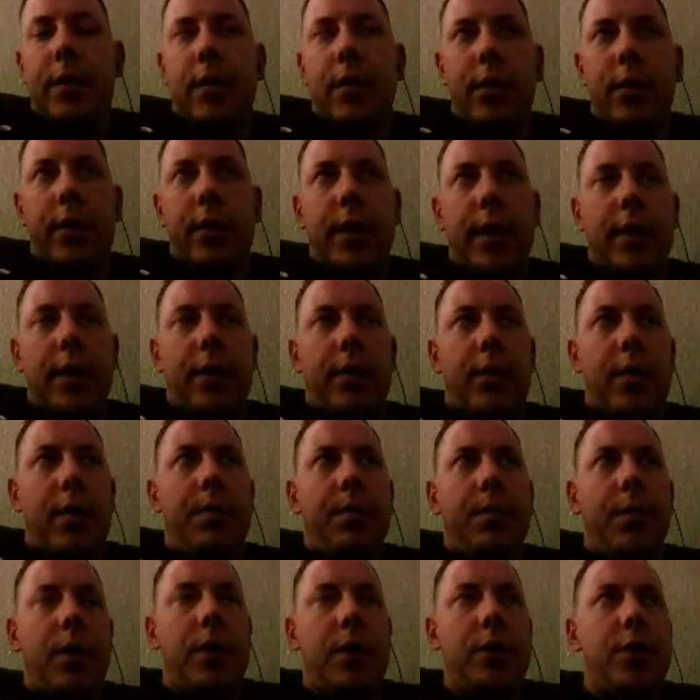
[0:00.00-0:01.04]
like they
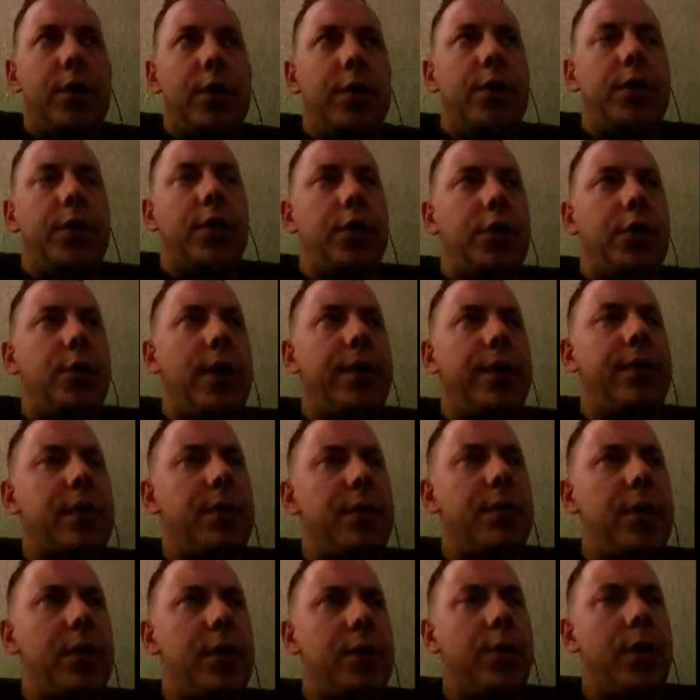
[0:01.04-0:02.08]
because you have
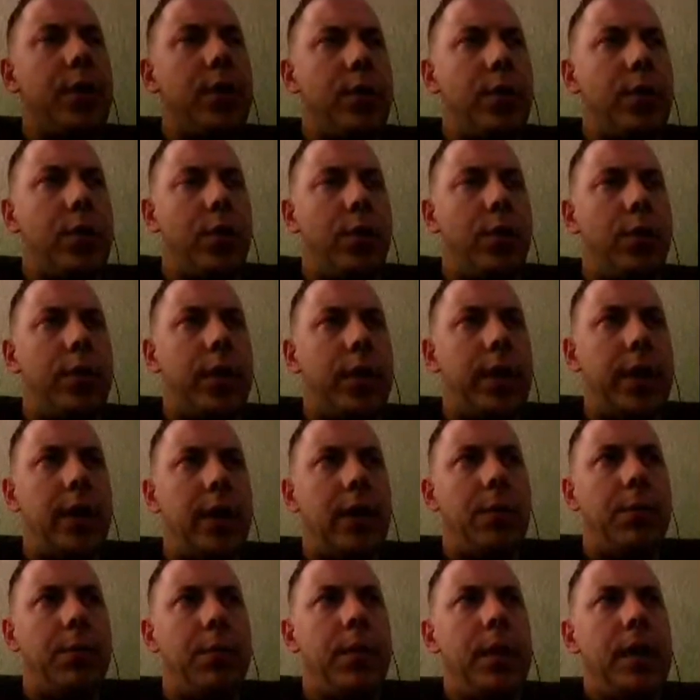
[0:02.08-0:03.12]
something as well called
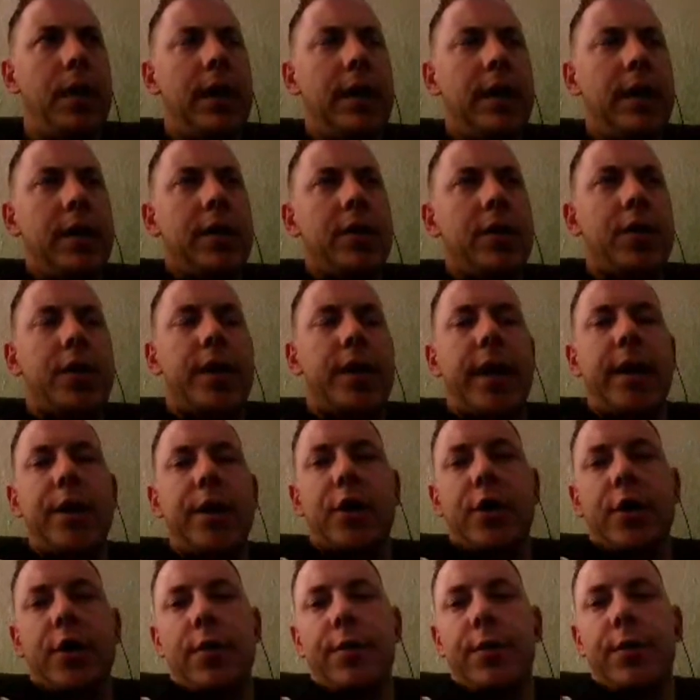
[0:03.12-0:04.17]
the
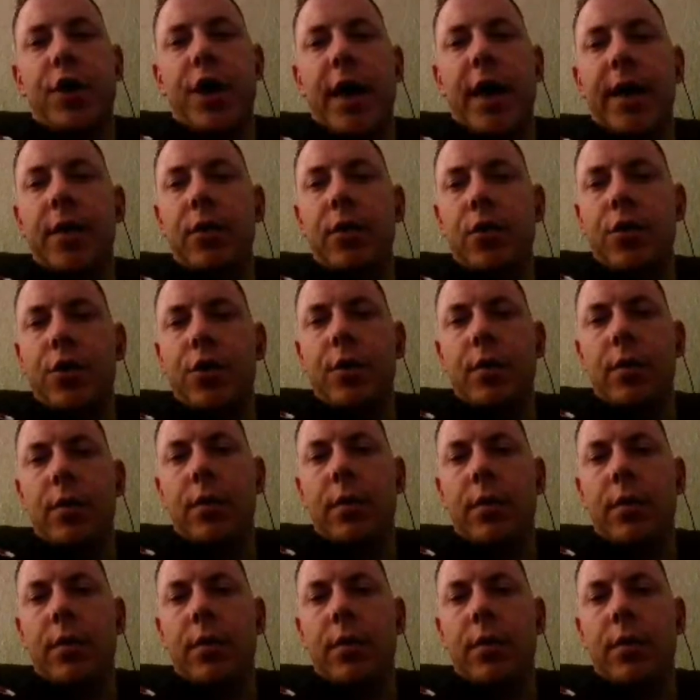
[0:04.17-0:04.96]
stages of change.